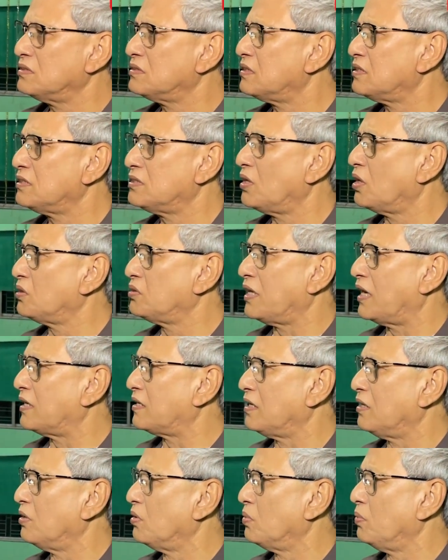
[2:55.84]
It's not that,
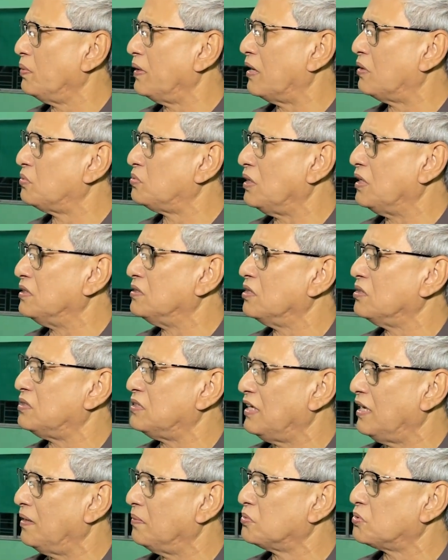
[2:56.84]
we have to change the
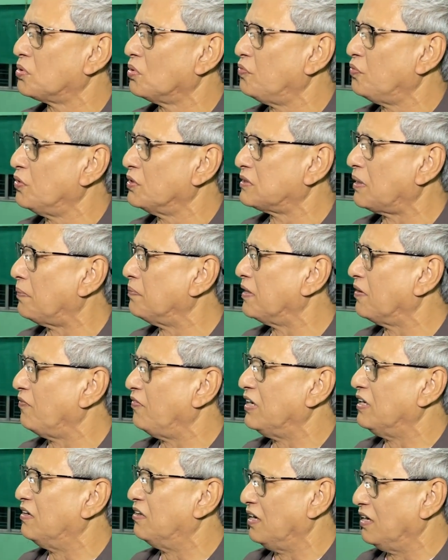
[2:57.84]
CM so for something very
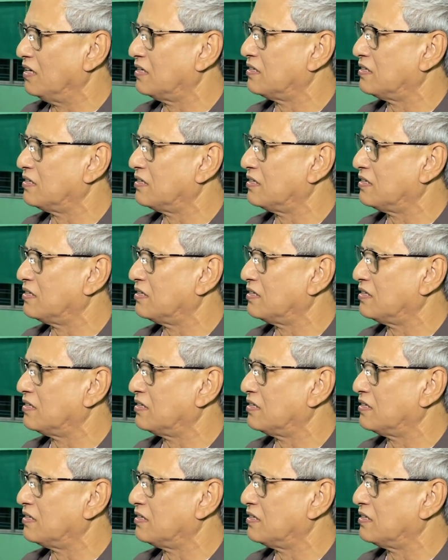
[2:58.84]
great.